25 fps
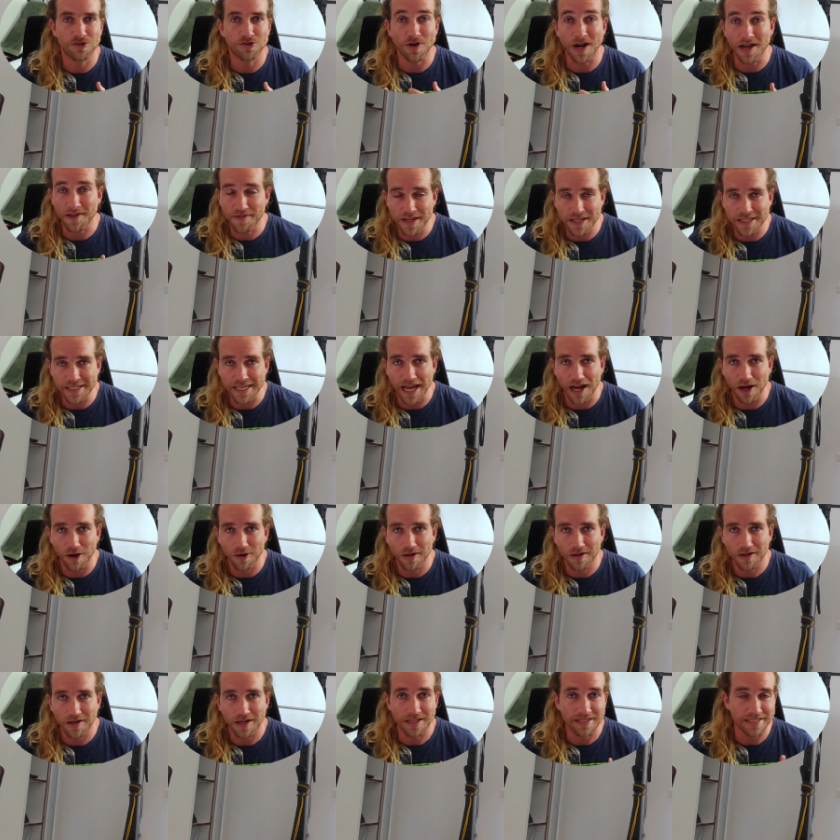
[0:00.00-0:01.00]
try things
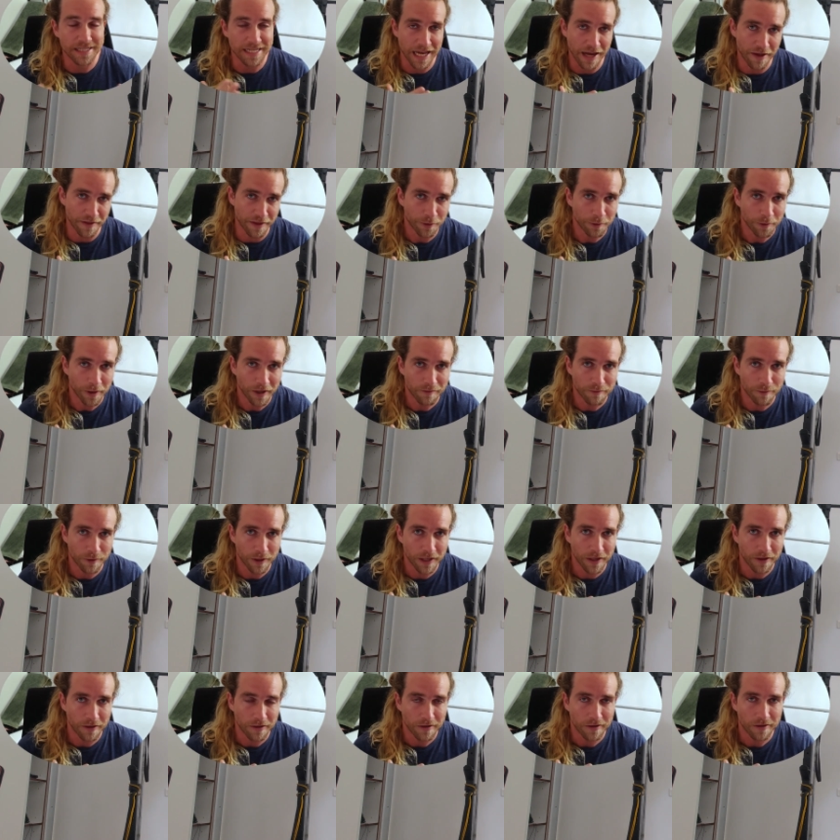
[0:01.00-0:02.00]
out, and see how they work for
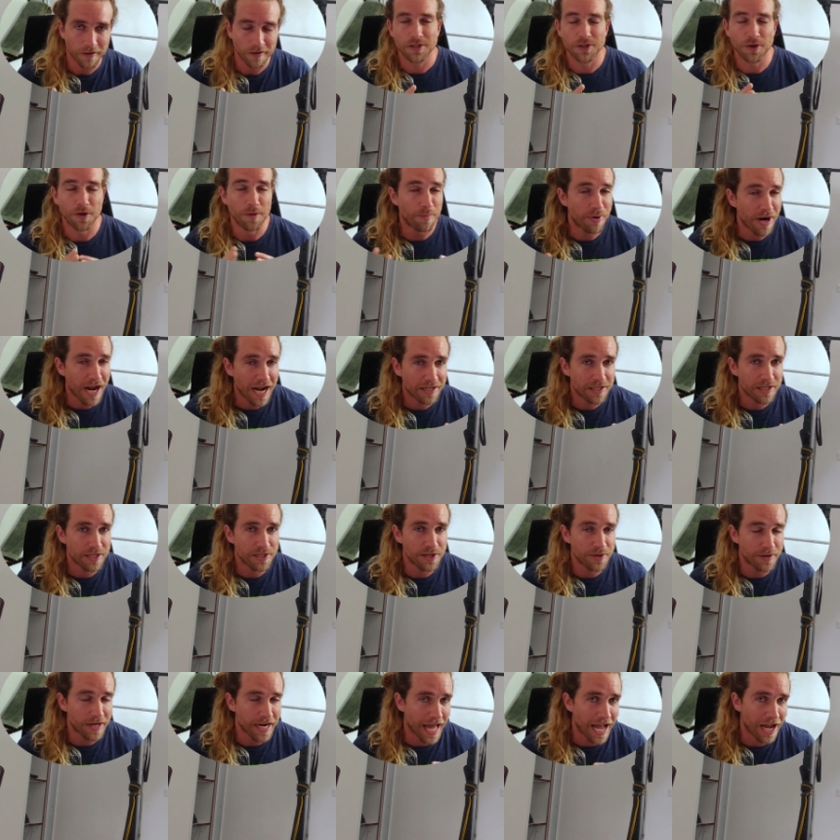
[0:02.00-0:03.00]
you. So in
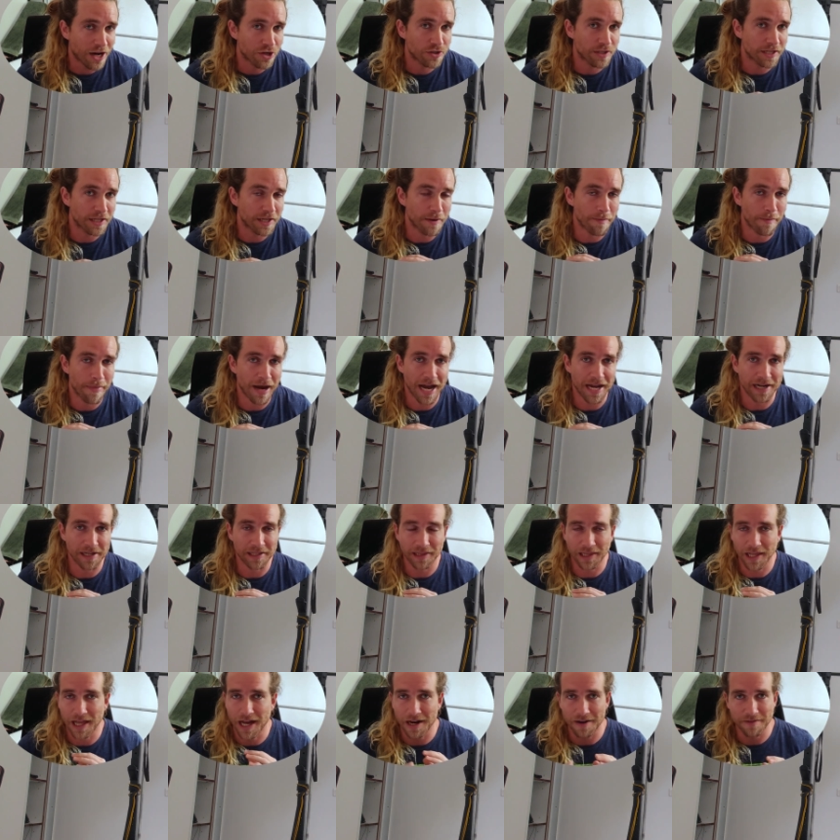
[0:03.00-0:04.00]
practice, you can actually combine a
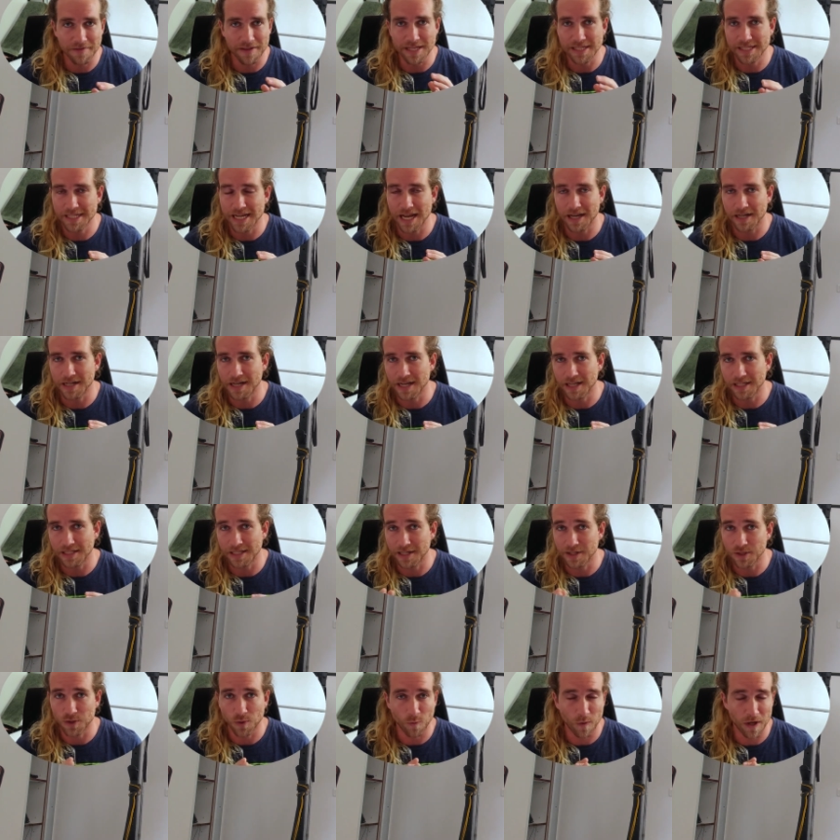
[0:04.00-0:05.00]
lot of these
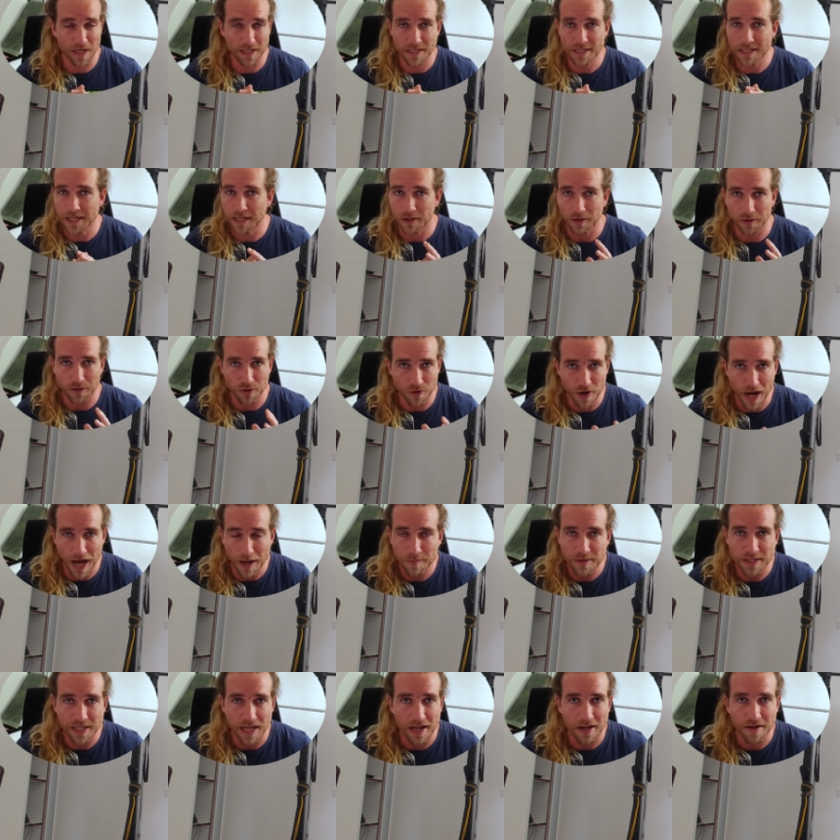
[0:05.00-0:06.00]
techniques into one single
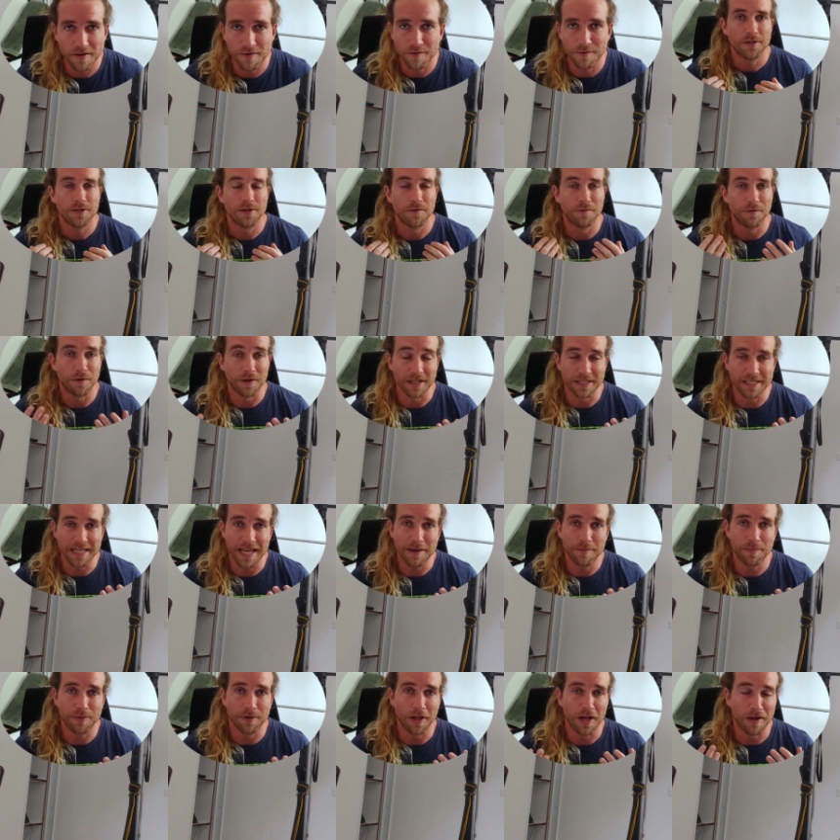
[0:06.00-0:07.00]
drop set. So for
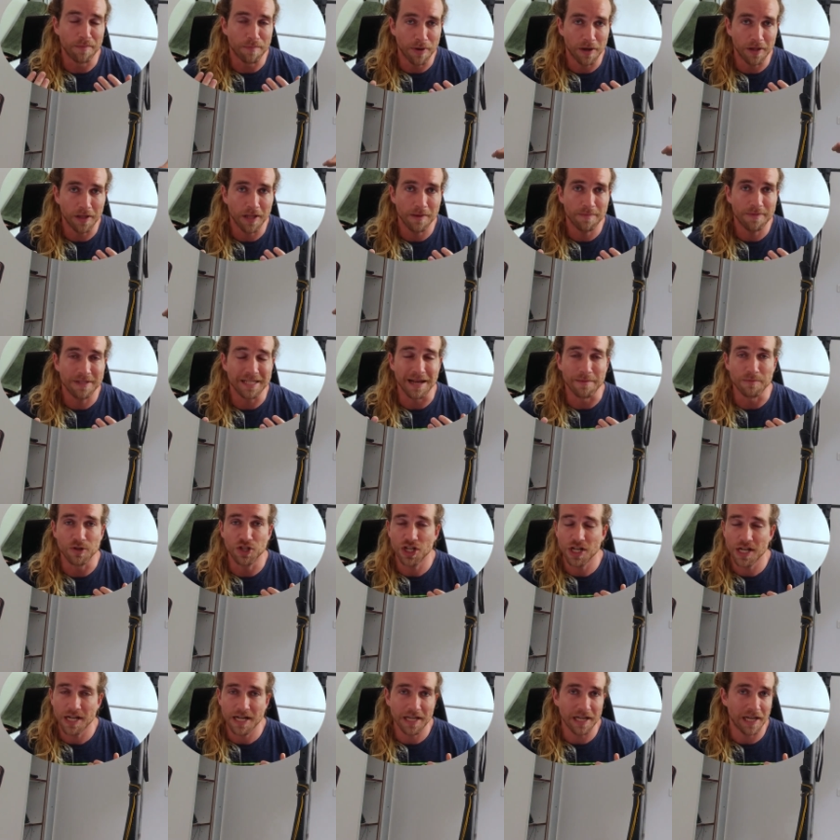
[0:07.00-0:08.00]
example, on pull-ups, I'm
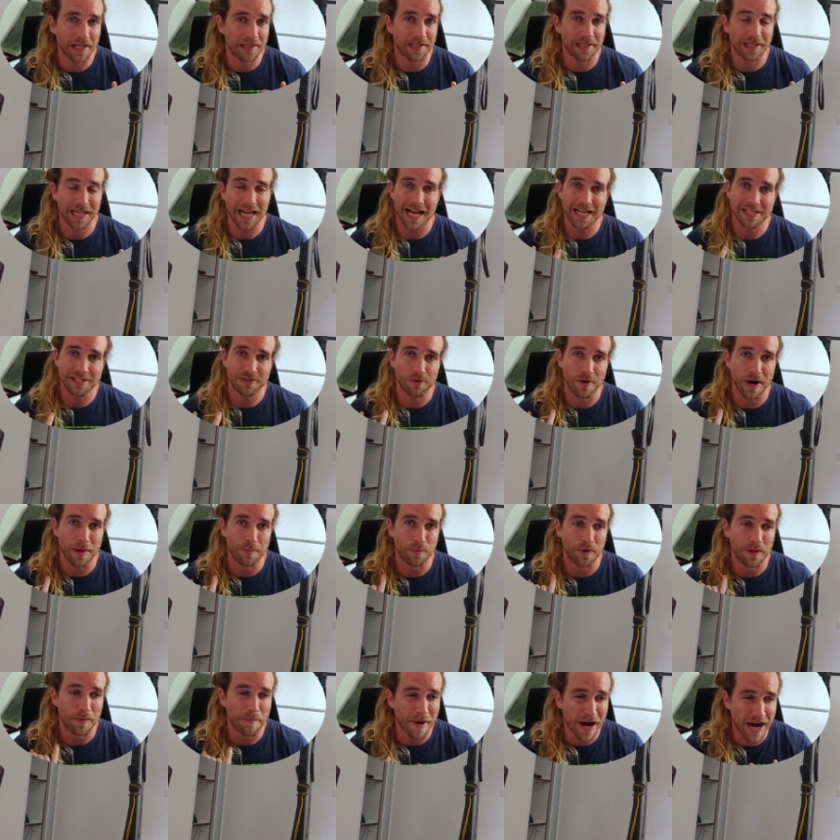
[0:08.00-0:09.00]
cheating on the last
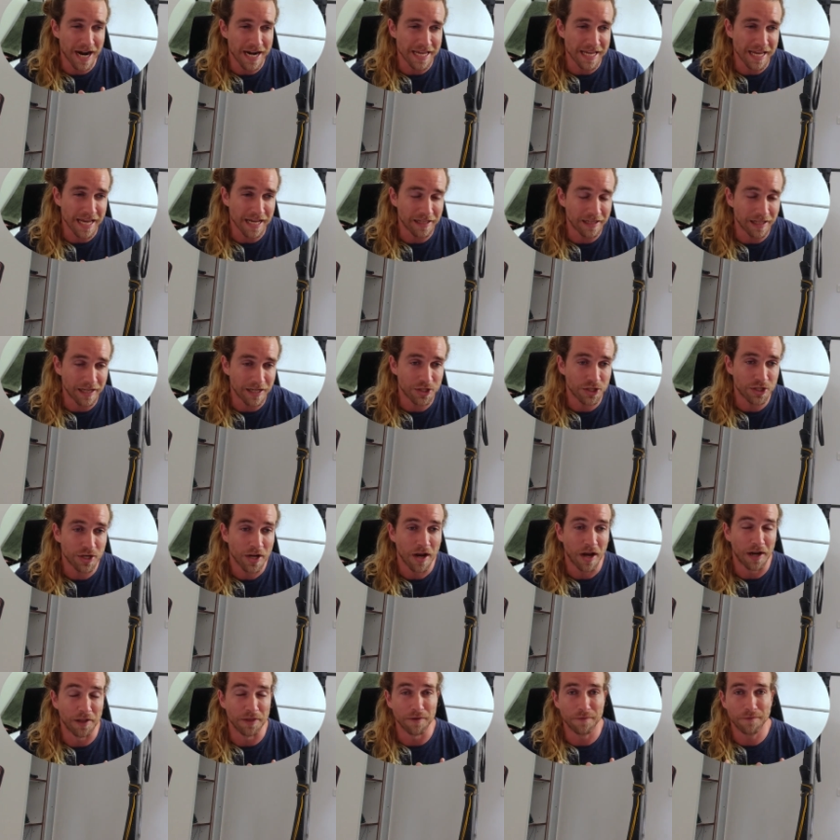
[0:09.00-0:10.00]
rep with body English.
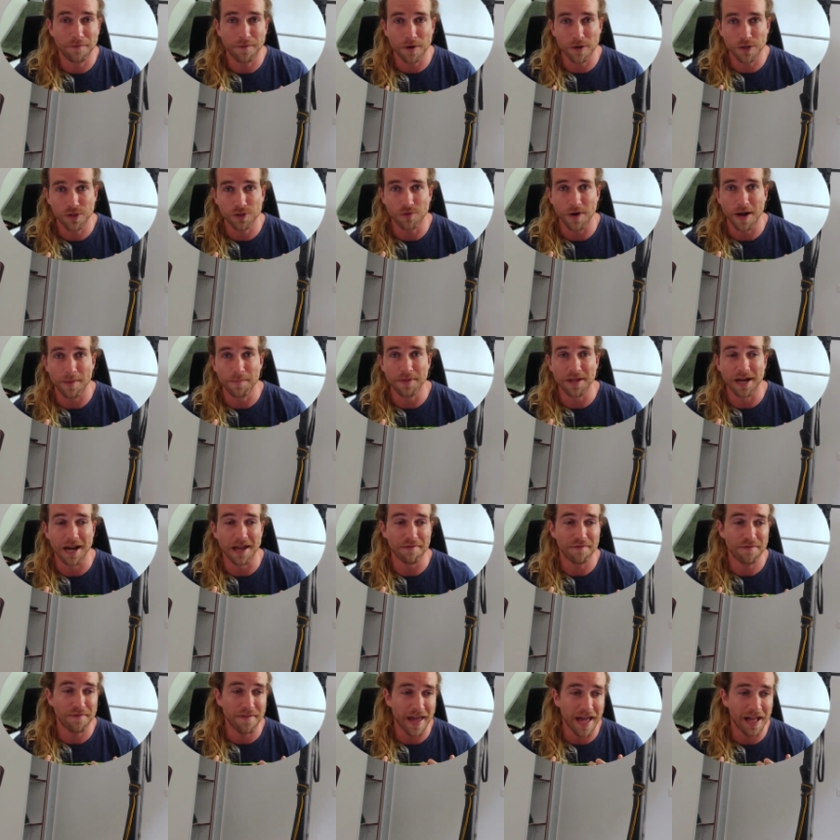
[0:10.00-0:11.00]
On the first rep that
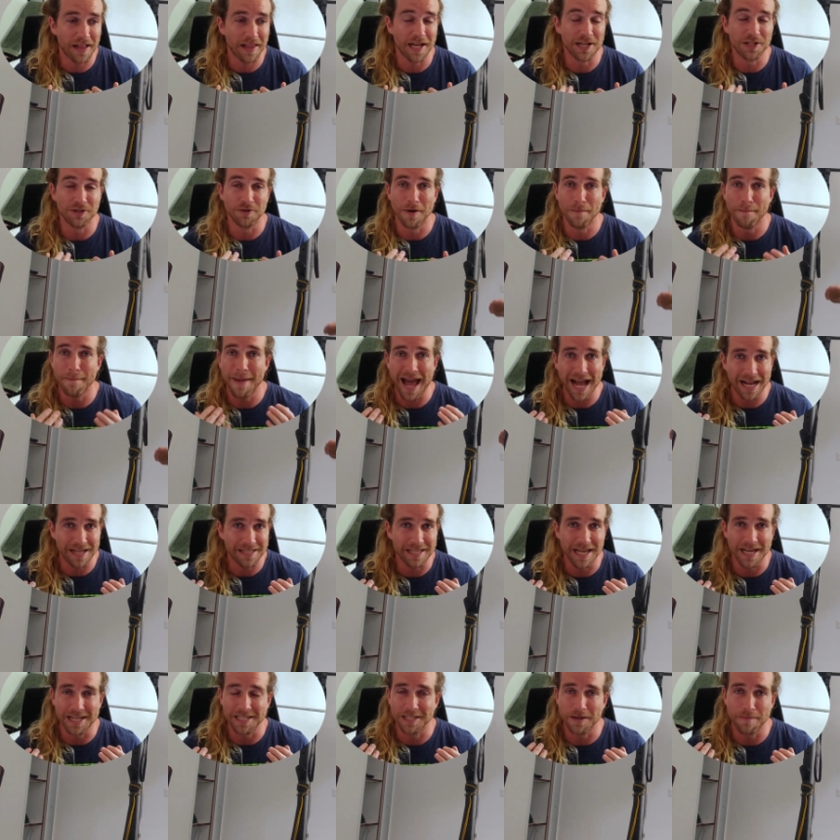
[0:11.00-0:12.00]
I fail, I do a
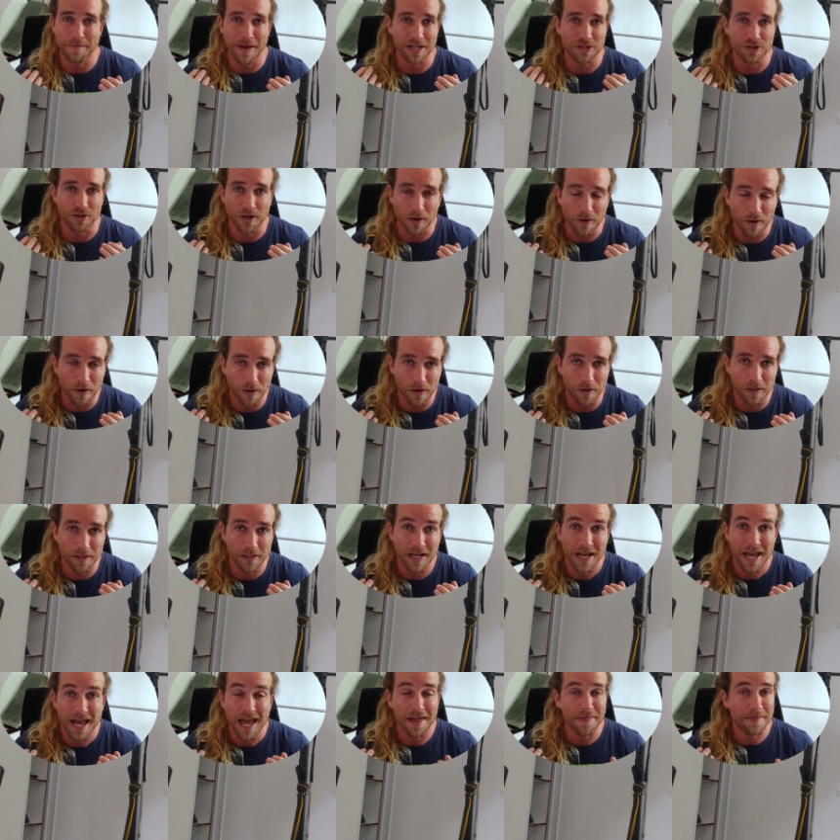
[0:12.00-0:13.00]
max isometric hold,
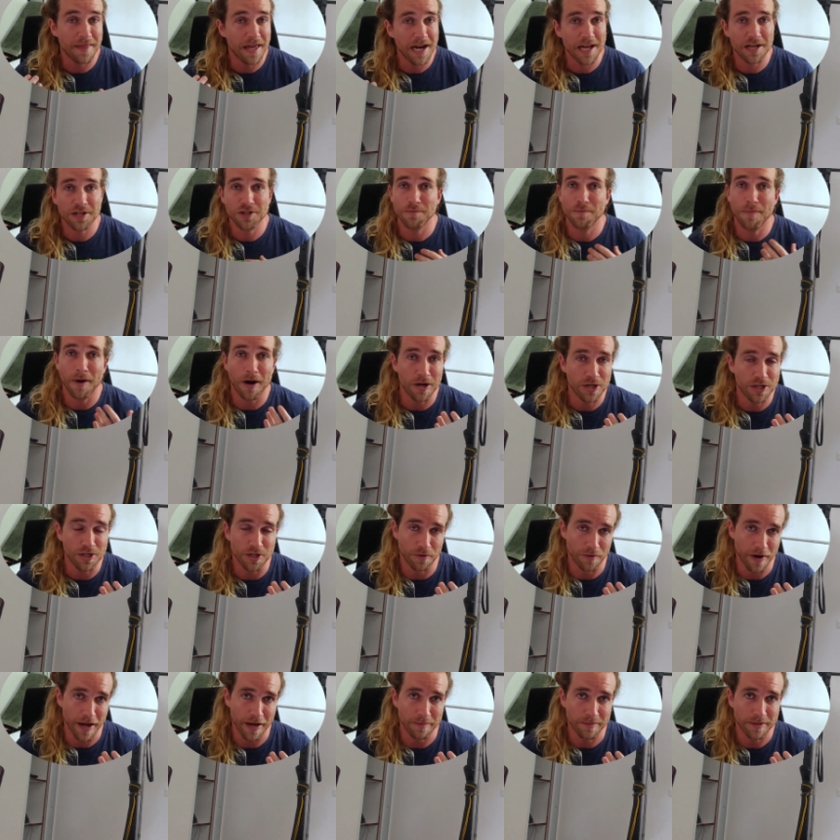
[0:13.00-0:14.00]
and then I do
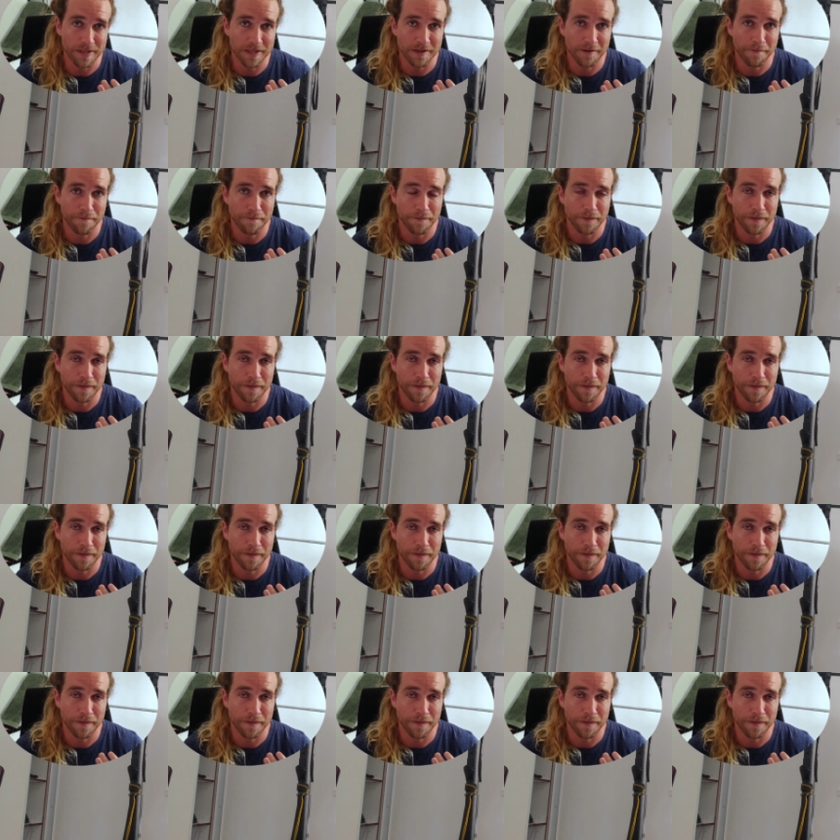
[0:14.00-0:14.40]
partial reps.